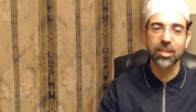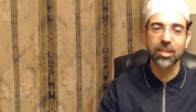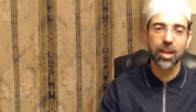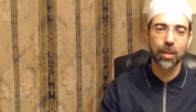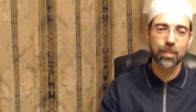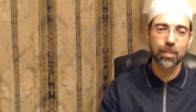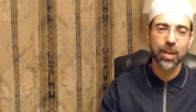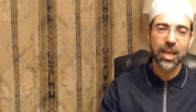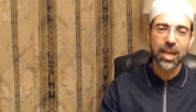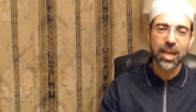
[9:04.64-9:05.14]

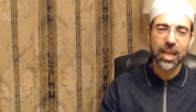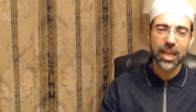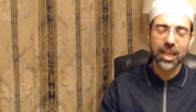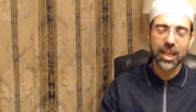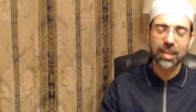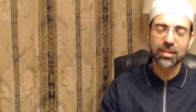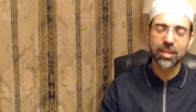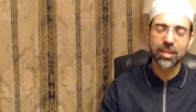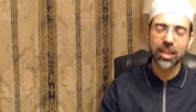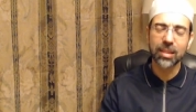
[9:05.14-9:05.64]
up
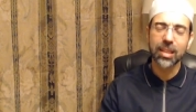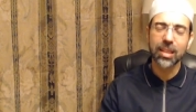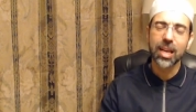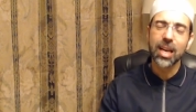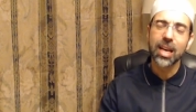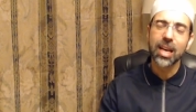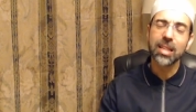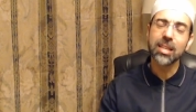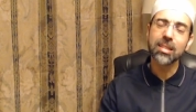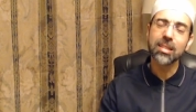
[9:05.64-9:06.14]
indeed.
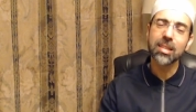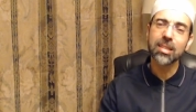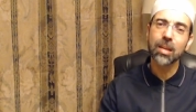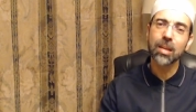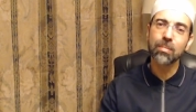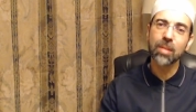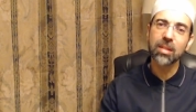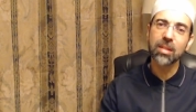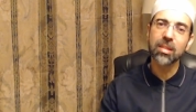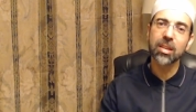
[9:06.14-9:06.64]
This is a
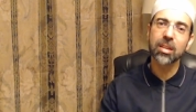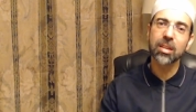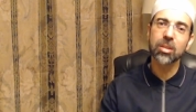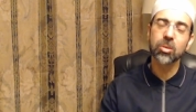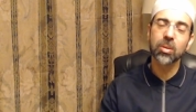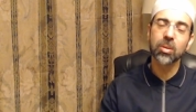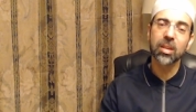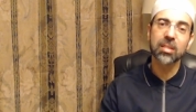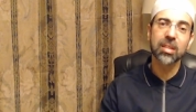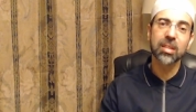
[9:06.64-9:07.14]
month that
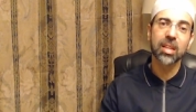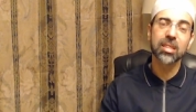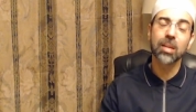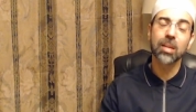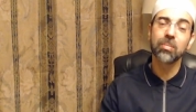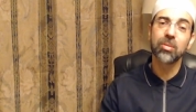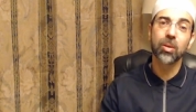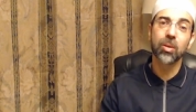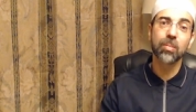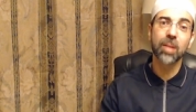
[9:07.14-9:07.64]

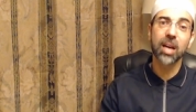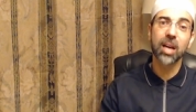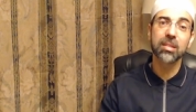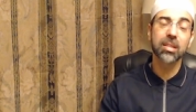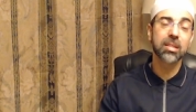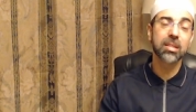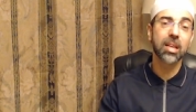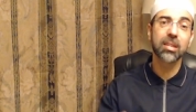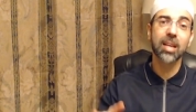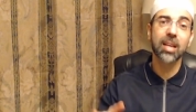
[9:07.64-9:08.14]
Rasulullah reminds
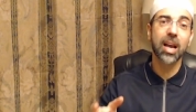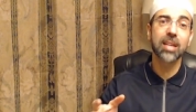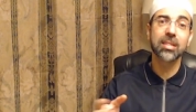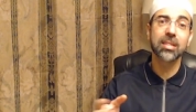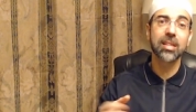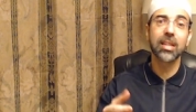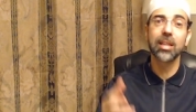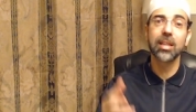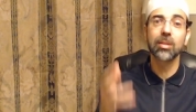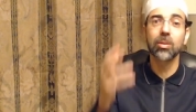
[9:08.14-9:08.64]
us it has
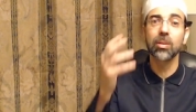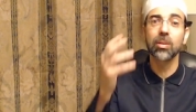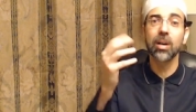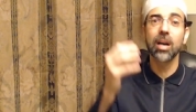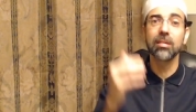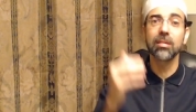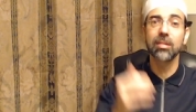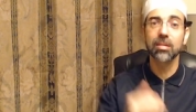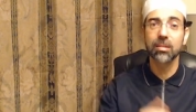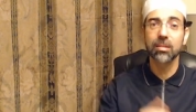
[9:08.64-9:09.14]
Laylatul
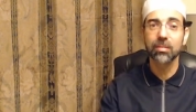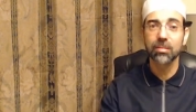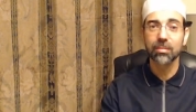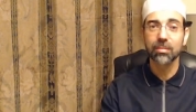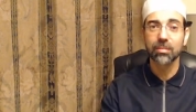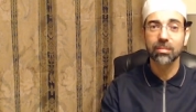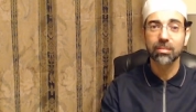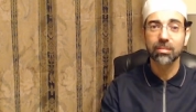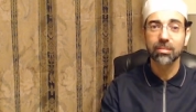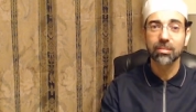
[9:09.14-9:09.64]
Qadr.
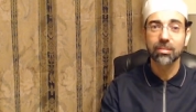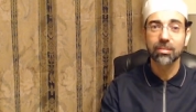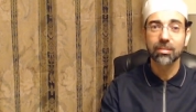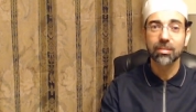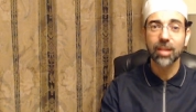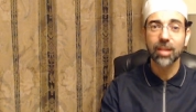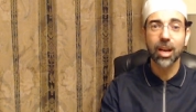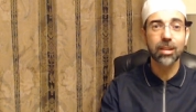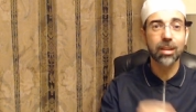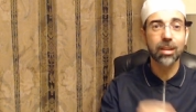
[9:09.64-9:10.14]

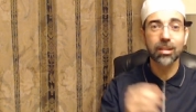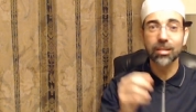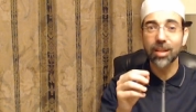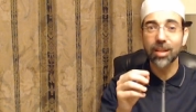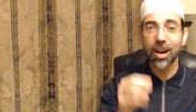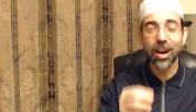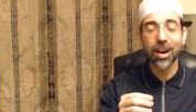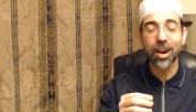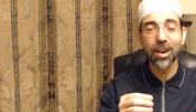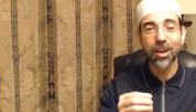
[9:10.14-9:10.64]
And
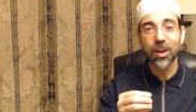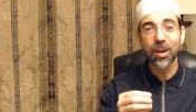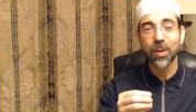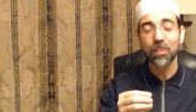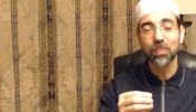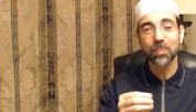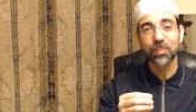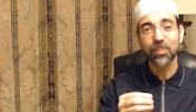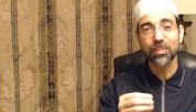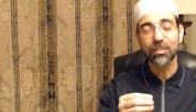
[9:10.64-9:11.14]
Allah
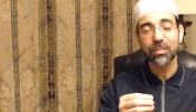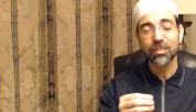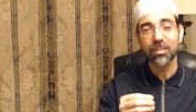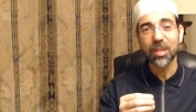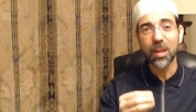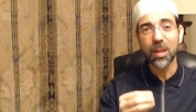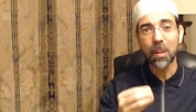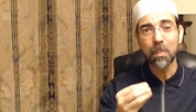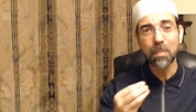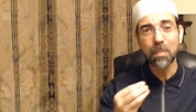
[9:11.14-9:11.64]

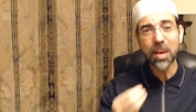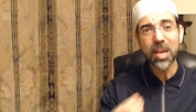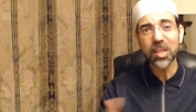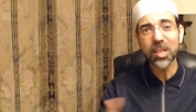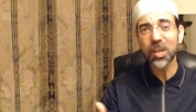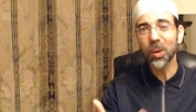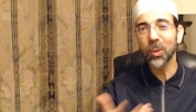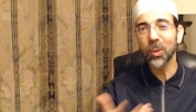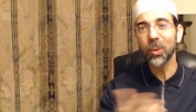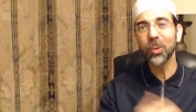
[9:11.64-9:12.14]
made
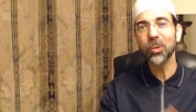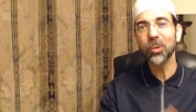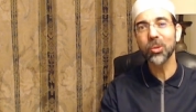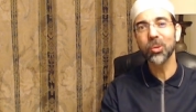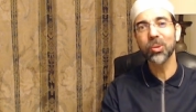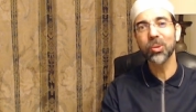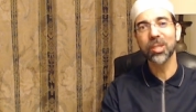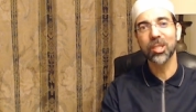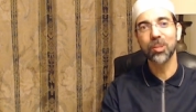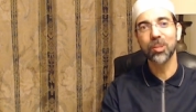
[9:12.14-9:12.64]
a whole
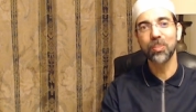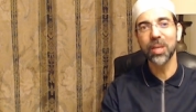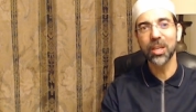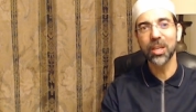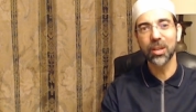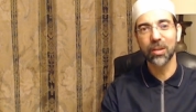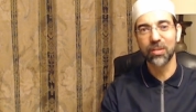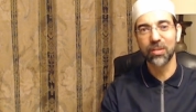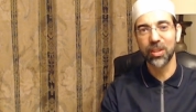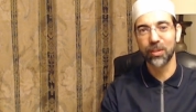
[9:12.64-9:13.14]
surah
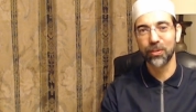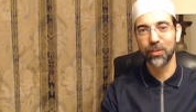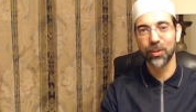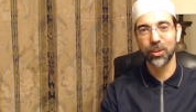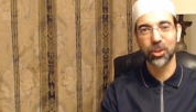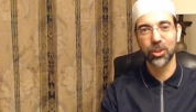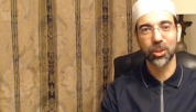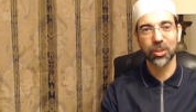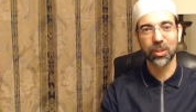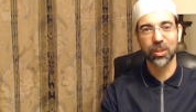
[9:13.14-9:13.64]
speak of the
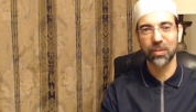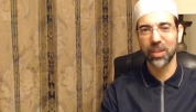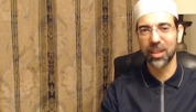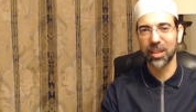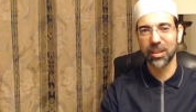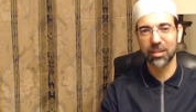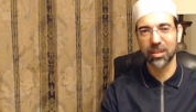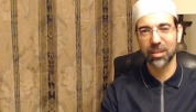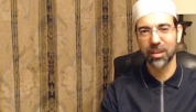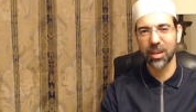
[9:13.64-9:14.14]
virtues of
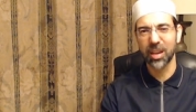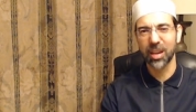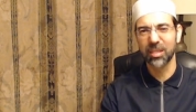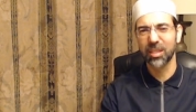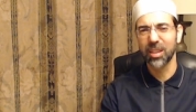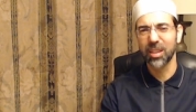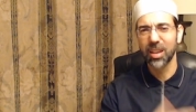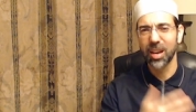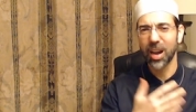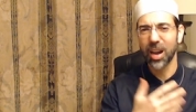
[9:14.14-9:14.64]
Laylatul Qadr.
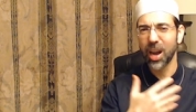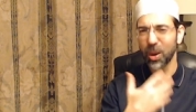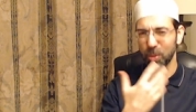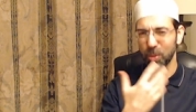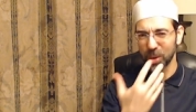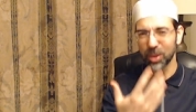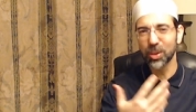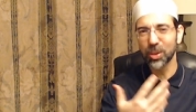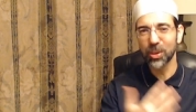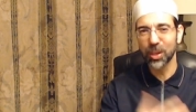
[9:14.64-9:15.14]
Are
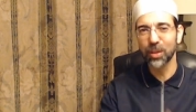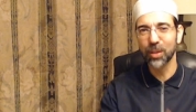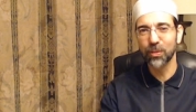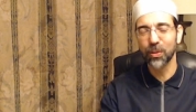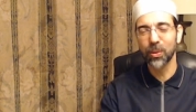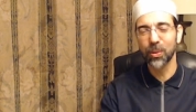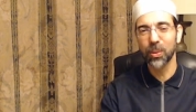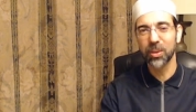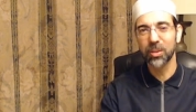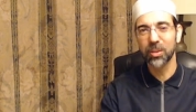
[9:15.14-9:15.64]
we looking
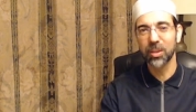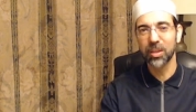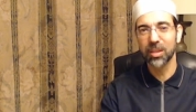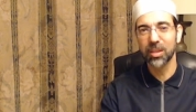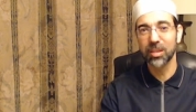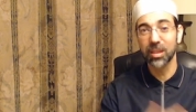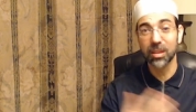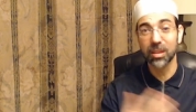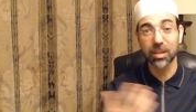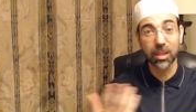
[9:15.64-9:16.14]
forward to
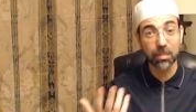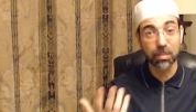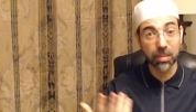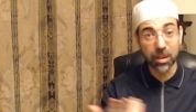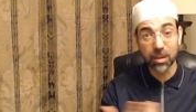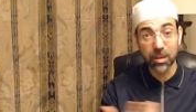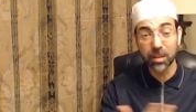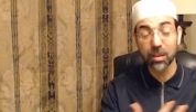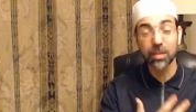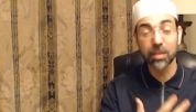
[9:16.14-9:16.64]
this in the
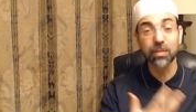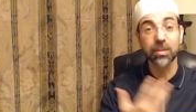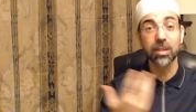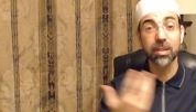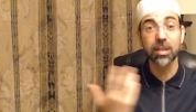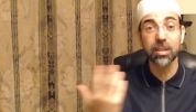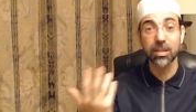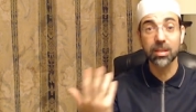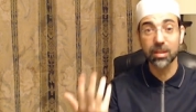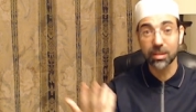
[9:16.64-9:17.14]
middle of
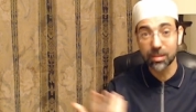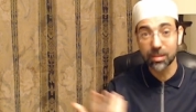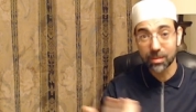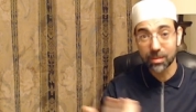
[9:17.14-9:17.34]
this